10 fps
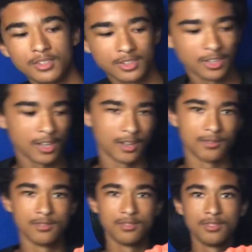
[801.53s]
So yeah,
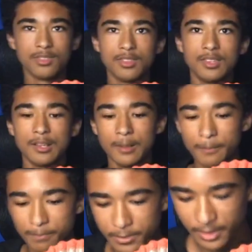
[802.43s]

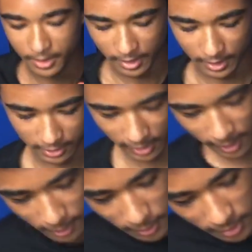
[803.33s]
it
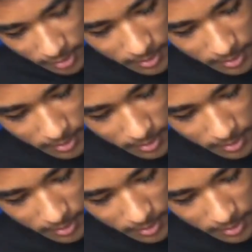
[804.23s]
scales.